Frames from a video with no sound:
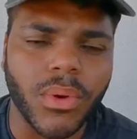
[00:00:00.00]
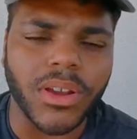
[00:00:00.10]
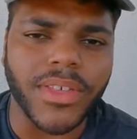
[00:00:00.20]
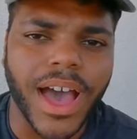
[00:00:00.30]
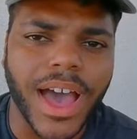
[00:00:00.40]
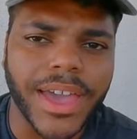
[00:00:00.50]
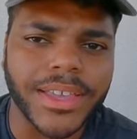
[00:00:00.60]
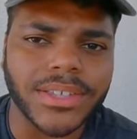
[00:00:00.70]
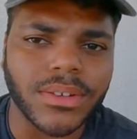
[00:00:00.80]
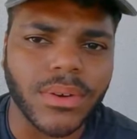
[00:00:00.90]
one of the
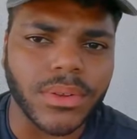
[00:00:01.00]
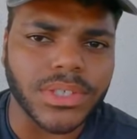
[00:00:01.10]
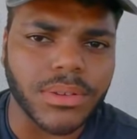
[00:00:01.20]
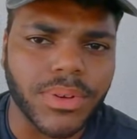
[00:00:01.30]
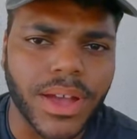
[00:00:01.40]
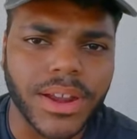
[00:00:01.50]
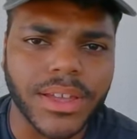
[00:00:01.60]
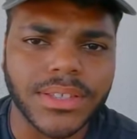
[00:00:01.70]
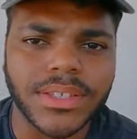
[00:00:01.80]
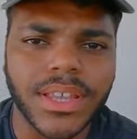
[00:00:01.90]
highest grossing
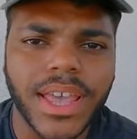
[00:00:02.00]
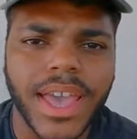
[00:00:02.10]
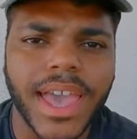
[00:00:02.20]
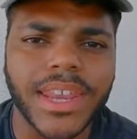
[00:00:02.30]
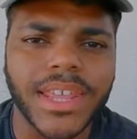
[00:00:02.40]
products in